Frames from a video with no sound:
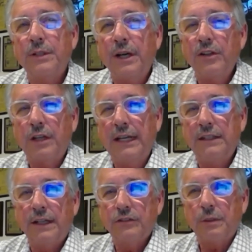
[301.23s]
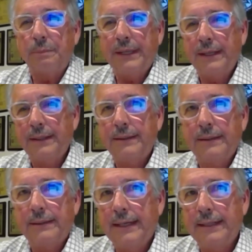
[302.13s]
it does it does appear
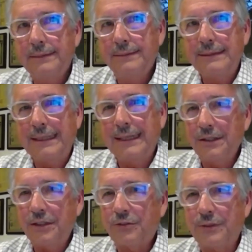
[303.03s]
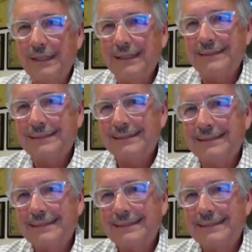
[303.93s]
that the industry has